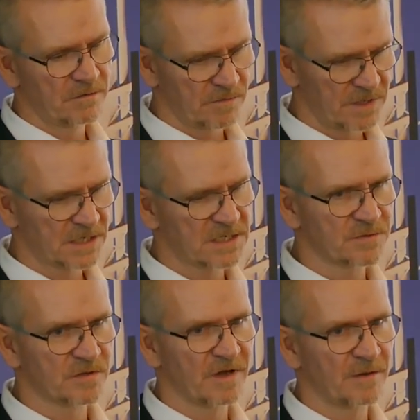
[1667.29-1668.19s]
with the
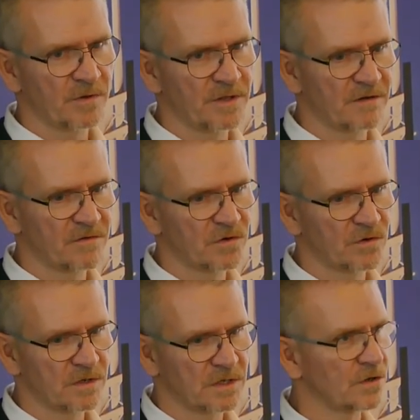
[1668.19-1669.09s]
exception of Apple, they have their
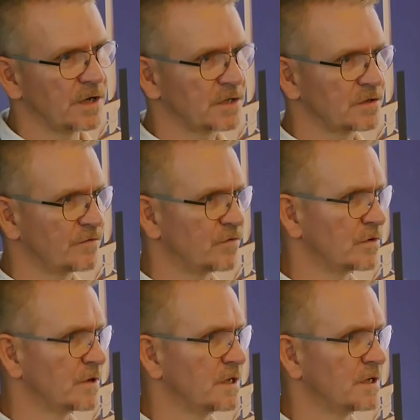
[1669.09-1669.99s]
own connector
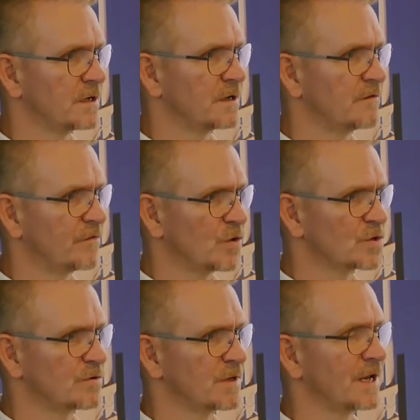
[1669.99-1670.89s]
for the
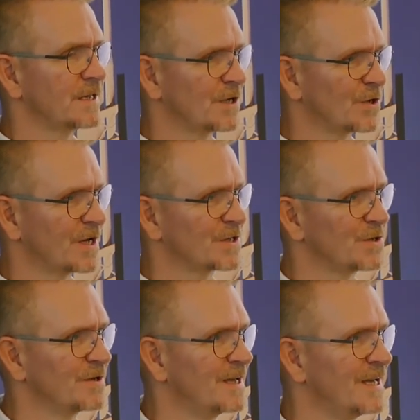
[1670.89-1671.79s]
phones. There's a Lightning connector.